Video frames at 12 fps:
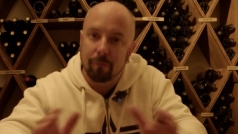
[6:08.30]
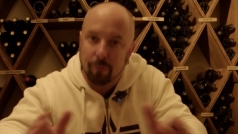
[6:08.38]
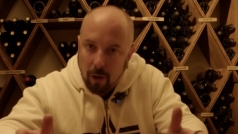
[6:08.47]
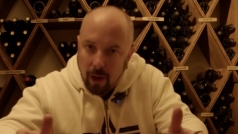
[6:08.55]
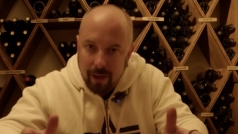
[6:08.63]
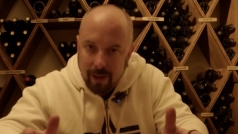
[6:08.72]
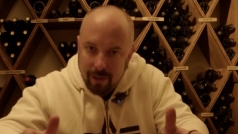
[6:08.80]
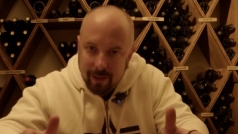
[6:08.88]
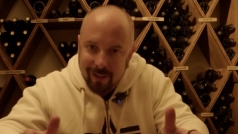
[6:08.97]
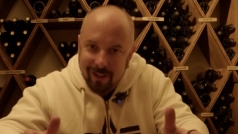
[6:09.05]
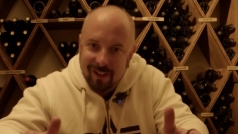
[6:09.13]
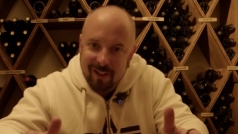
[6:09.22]

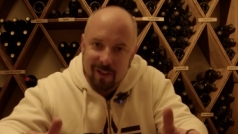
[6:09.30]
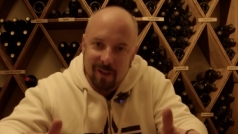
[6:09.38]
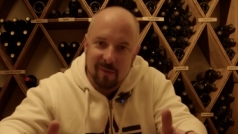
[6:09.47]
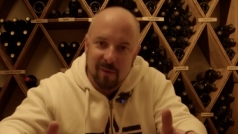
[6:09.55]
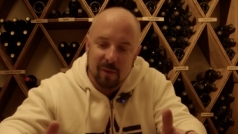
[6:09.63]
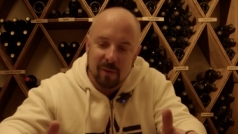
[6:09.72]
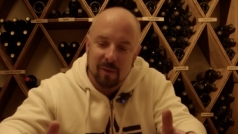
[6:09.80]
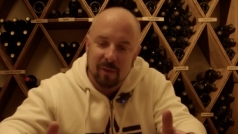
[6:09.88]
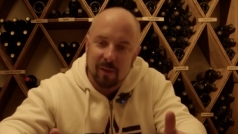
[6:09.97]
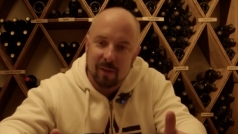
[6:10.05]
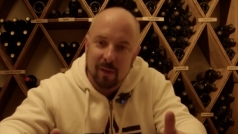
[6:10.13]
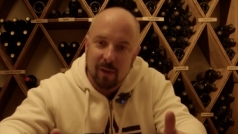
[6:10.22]
frying of the,
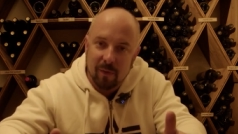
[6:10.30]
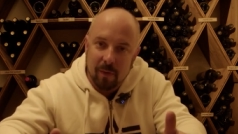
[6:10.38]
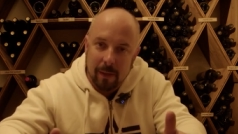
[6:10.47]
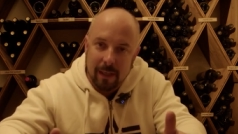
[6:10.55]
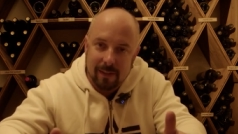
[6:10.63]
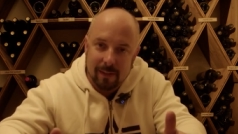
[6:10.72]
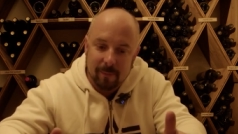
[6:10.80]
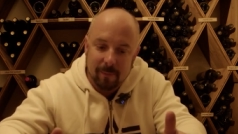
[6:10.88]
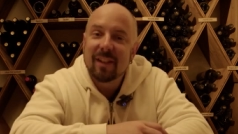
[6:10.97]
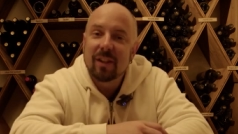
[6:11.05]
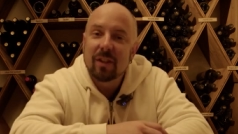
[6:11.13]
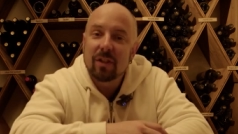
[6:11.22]
of the bit.
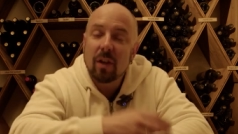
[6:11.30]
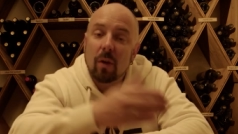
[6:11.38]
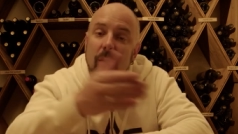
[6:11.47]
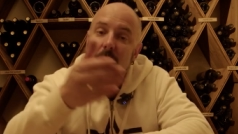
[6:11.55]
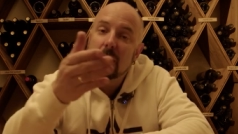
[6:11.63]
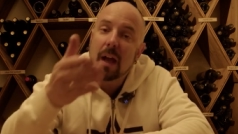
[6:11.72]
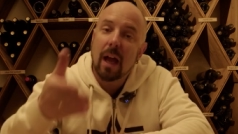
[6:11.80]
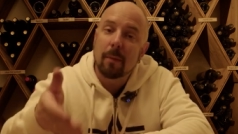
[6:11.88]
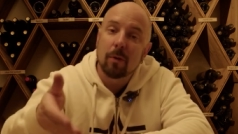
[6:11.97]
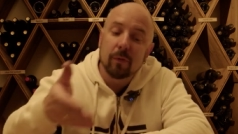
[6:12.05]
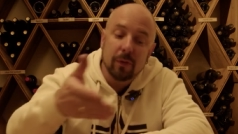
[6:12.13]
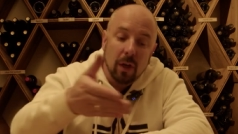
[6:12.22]
So I
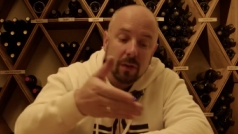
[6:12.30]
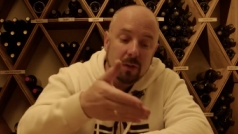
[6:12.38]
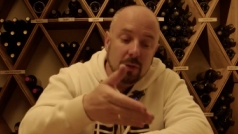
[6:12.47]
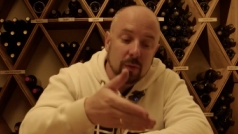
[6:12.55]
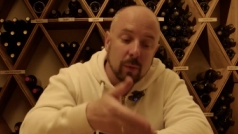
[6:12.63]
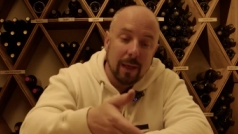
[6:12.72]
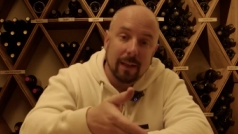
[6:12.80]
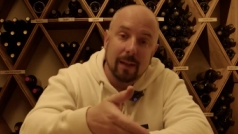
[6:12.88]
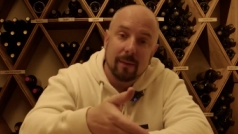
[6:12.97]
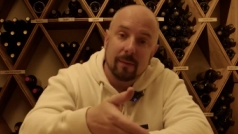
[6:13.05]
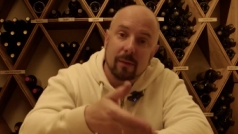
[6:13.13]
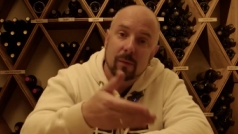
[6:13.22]
moved on to
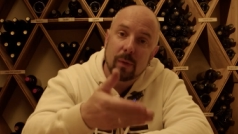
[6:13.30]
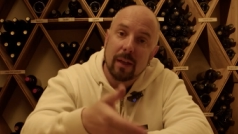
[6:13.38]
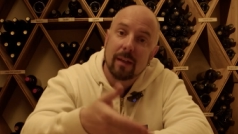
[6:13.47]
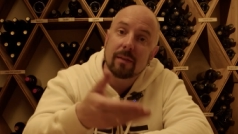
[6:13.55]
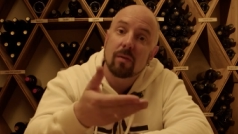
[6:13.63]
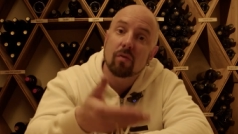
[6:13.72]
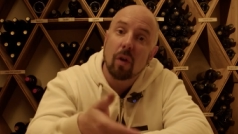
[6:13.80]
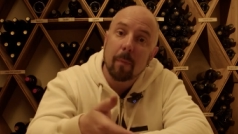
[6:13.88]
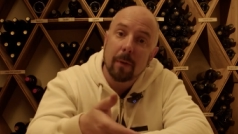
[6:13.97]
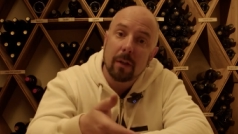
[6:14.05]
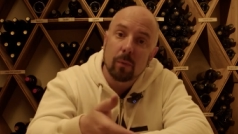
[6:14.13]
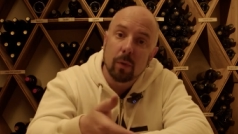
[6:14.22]
wenge. Wenge is a
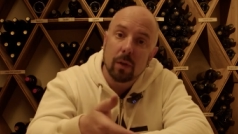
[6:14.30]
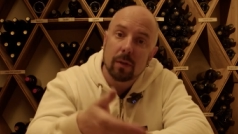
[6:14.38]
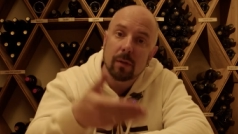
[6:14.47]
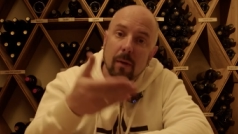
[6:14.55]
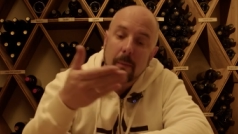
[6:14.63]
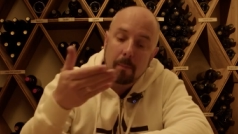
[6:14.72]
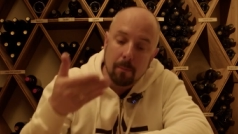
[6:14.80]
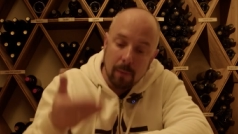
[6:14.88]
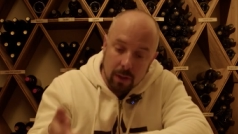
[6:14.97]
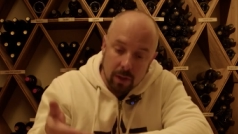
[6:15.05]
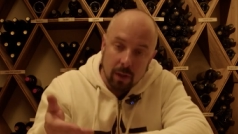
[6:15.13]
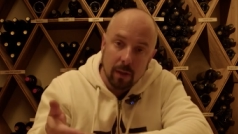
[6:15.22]
tropical wood,
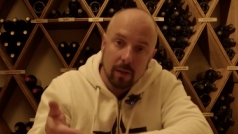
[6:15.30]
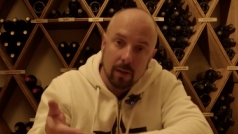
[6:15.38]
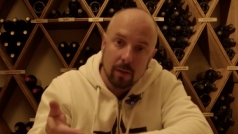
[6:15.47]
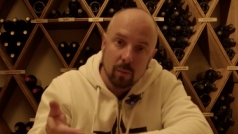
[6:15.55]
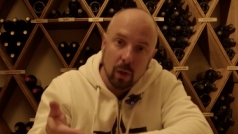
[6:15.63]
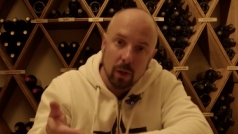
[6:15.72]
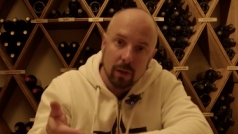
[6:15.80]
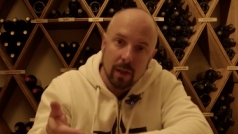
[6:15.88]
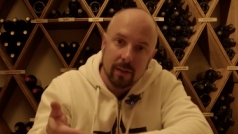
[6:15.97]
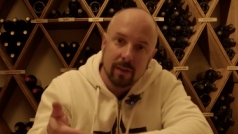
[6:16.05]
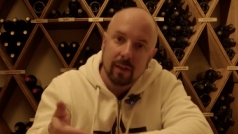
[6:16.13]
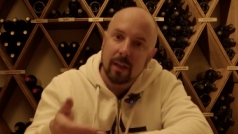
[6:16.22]
much harder than
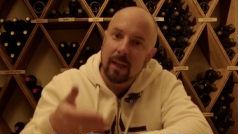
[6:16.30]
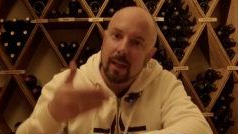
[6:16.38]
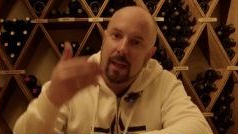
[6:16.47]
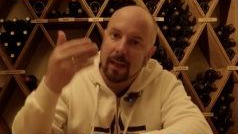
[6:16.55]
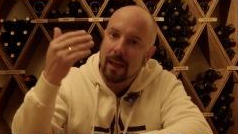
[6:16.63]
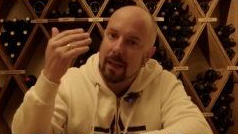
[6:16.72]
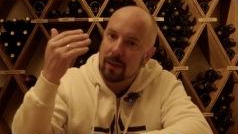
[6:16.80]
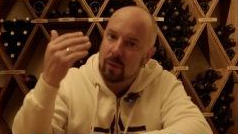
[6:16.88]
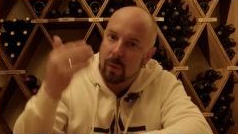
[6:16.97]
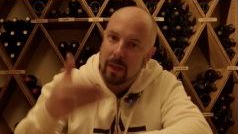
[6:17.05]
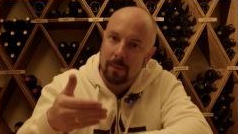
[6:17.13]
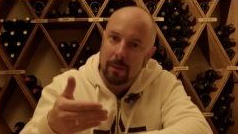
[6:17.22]
walnut. Again,
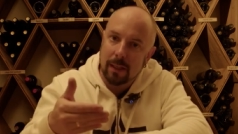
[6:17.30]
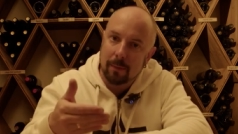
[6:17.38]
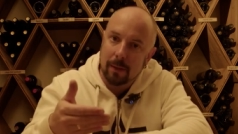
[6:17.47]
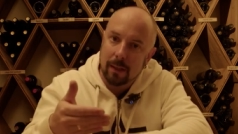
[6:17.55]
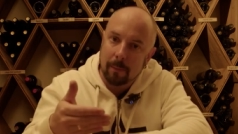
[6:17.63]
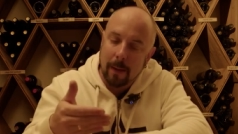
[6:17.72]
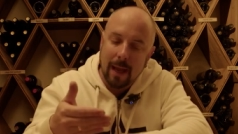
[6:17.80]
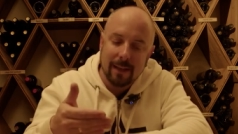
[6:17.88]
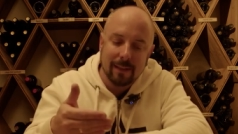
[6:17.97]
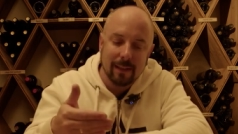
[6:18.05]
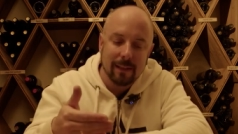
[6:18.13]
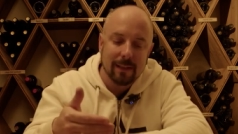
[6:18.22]
20 millimeter
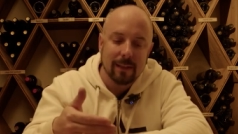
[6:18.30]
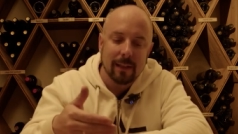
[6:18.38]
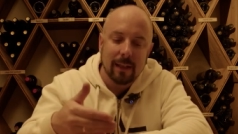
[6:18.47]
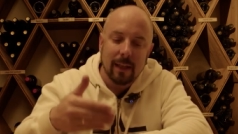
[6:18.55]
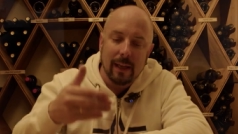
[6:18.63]
passes